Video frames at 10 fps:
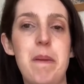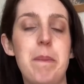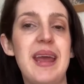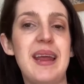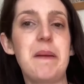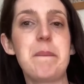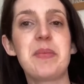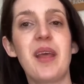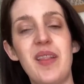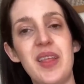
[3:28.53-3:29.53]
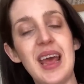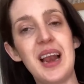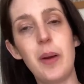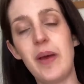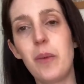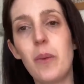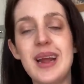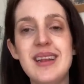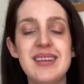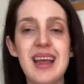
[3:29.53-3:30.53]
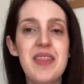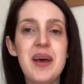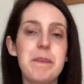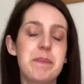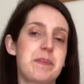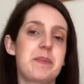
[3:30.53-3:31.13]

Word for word: the pink and the yellow and the white together.